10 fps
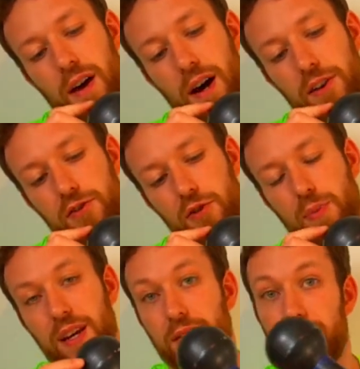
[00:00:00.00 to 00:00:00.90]
I do
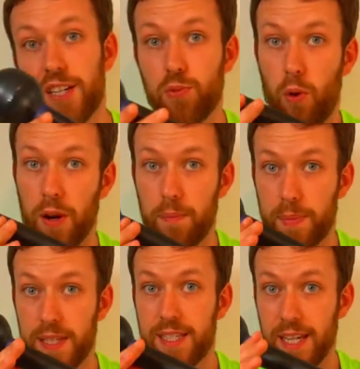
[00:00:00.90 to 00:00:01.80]
believe this one in
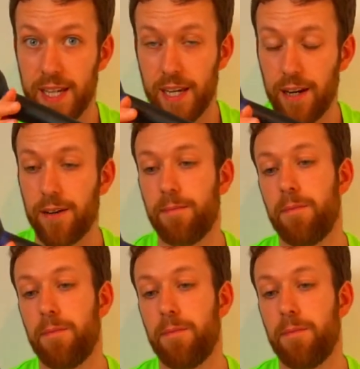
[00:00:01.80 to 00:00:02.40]
particular